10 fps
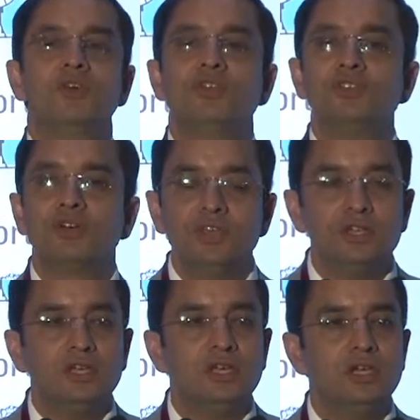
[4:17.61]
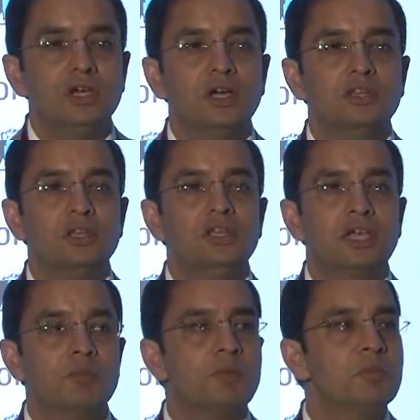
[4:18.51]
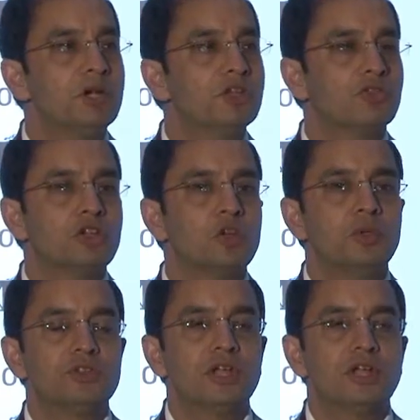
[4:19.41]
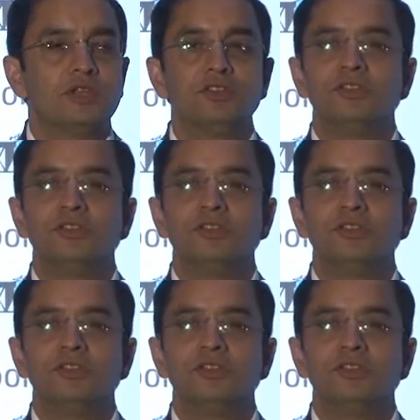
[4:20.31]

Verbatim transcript: vis-a-vis -vis the, uh, the, the capabilities of the domestic industry.